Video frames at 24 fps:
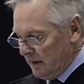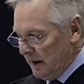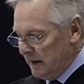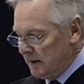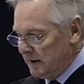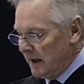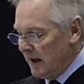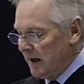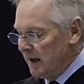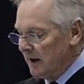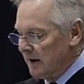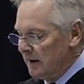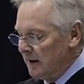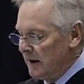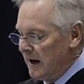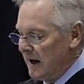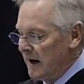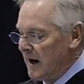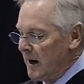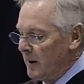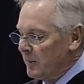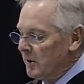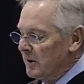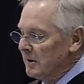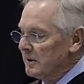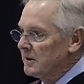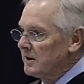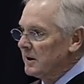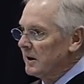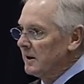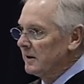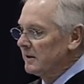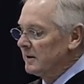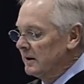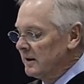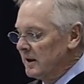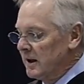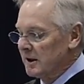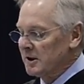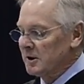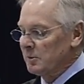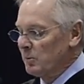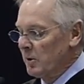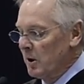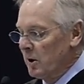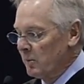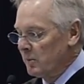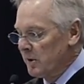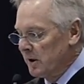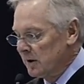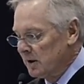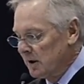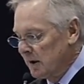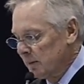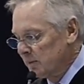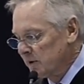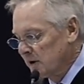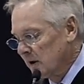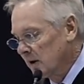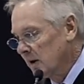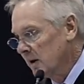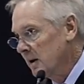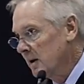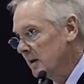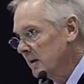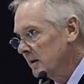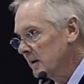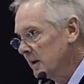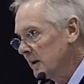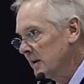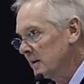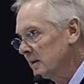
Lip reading: They take a nap until the next moment comes along,